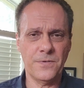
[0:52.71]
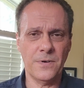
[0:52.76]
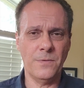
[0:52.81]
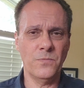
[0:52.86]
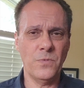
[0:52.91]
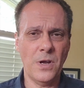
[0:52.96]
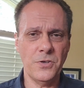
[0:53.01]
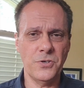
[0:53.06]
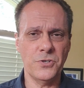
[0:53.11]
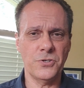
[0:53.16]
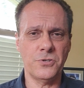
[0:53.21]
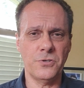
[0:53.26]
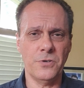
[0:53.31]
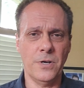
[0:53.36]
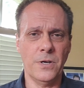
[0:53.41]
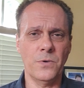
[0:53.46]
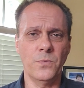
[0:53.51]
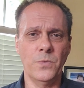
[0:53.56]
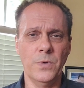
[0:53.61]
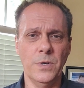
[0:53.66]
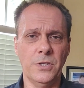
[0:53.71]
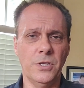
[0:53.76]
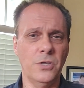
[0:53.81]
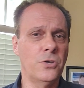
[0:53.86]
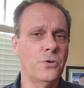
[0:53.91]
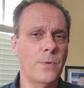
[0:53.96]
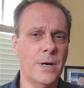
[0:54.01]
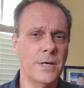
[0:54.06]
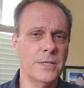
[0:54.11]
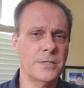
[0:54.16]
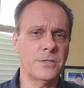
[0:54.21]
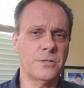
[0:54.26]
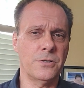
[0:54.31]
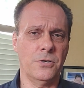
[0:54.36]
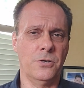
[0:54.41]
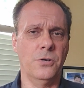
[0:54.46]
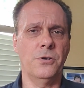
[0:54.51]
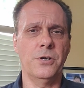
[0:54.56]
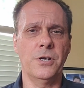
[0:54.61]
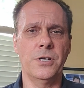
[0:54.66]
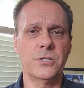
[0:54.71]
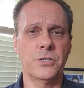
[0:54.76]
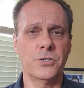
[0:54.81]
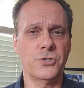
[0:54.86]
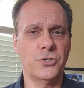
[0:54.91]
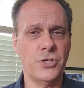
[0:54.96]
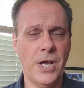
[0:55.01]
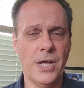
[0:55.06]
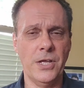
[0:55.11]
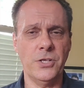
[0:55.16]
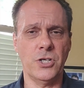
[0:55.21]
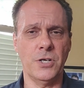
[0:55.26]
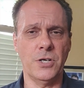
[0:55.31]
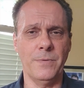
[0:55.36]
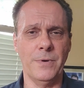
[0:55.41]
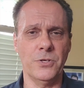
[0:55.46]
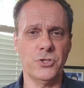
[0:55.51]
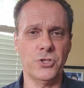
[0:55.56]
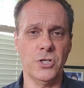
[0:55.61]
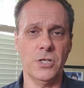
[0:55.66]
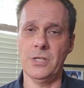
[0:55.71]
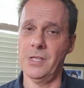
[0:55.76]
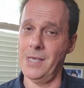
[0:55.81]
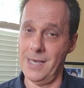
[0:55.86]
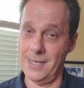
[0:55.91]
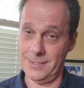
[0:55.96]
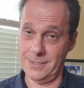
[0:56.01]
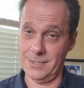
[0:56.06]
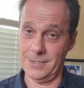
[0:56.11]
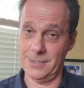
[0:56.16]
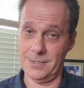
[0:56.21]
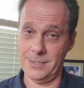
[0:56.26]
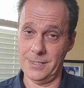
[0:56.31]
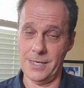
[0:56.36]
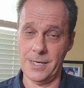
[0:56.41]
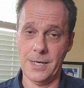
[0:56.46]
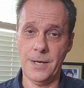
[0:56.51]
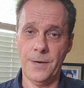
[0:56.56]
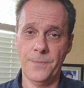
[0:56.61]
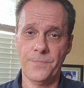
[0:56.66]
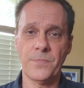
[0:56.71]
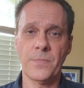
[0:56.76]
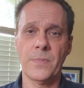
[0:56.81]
from registering with the U.S. Securities Exchange Commission, the SEC,